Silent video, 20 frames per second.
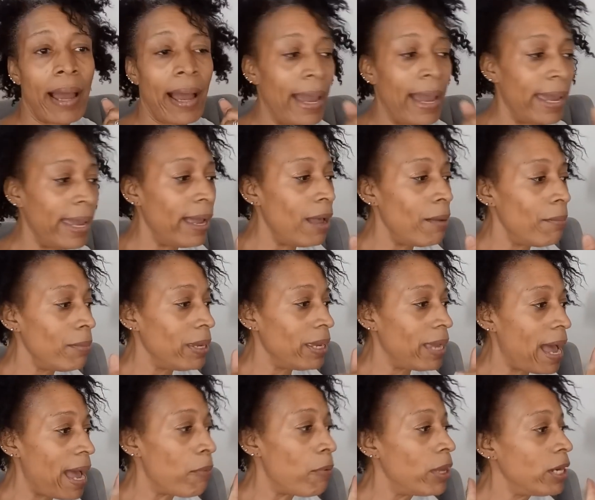I
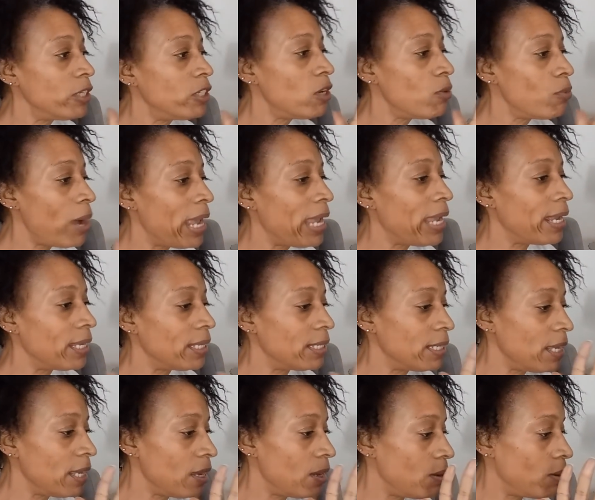wanted to wait
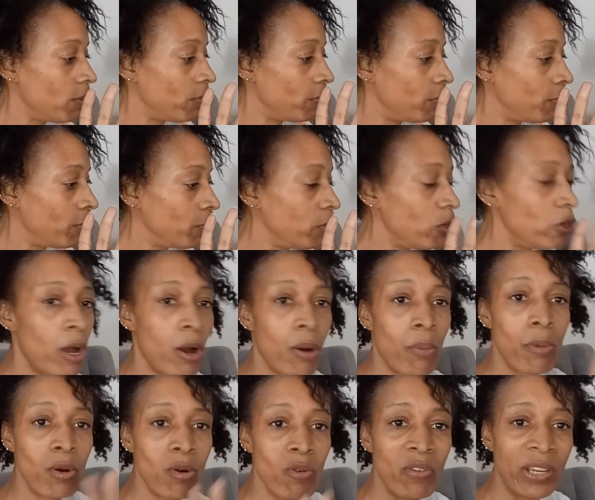until, you know,
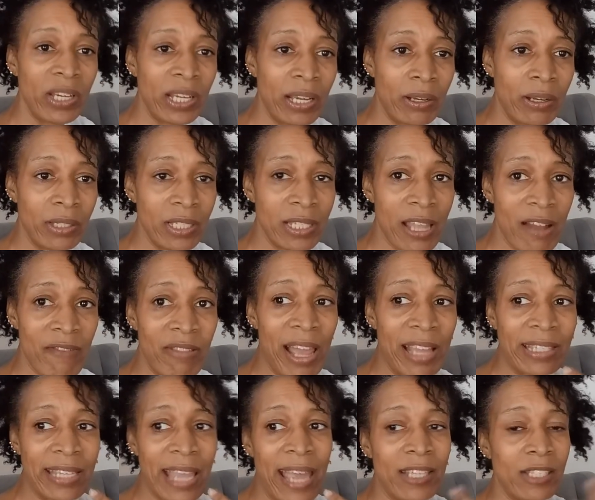moving and stuff
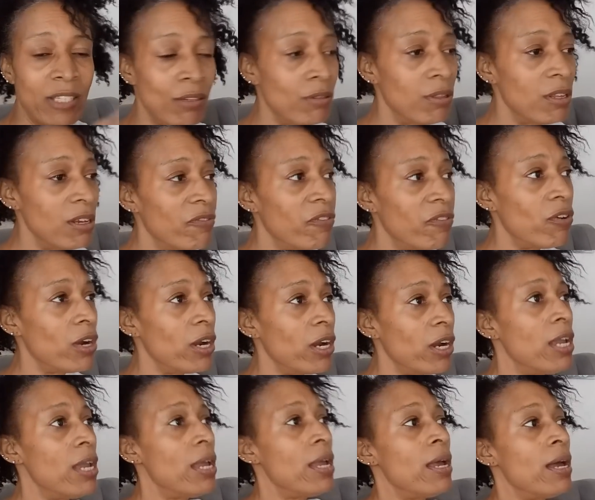like that to look for
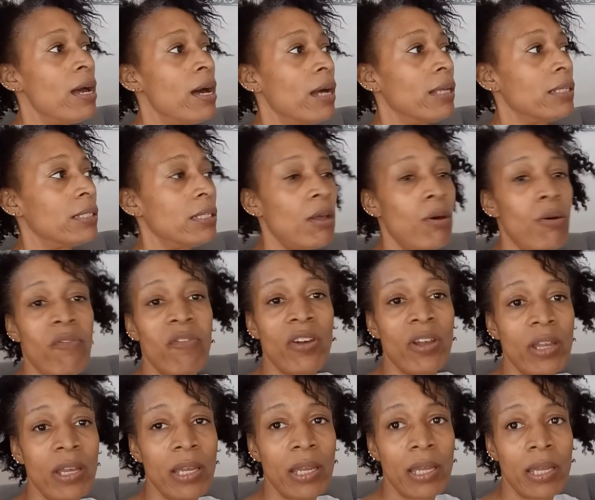a
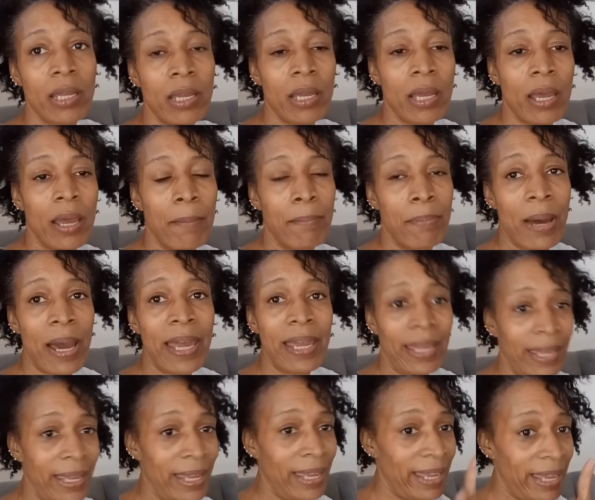sofa,
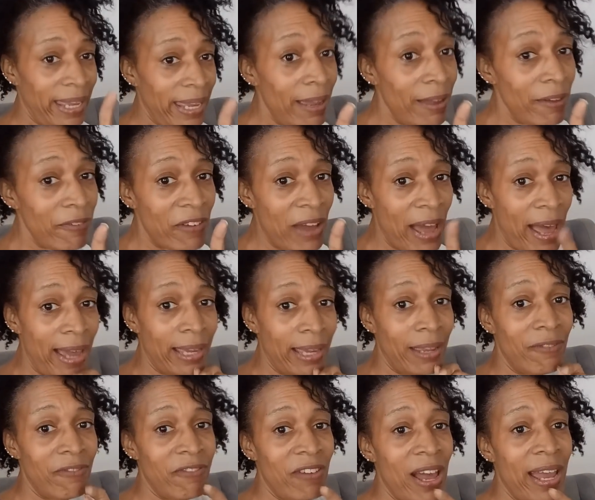but if I
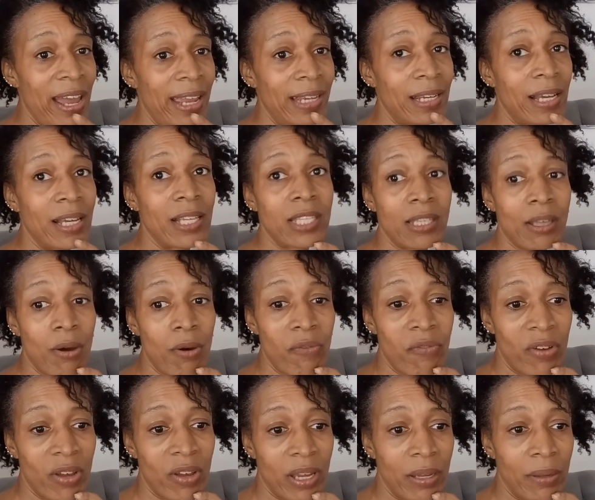can find a
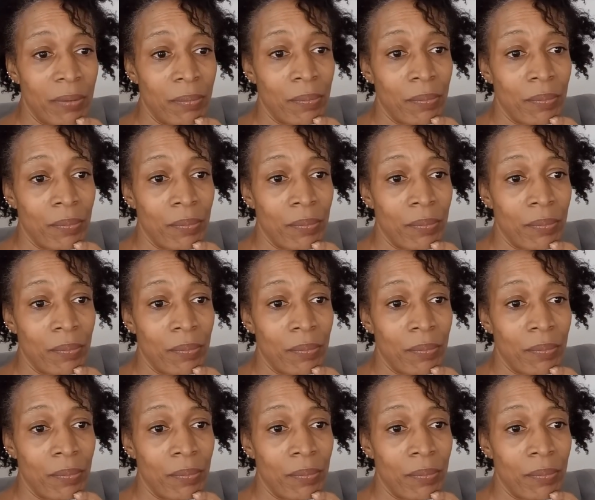sofa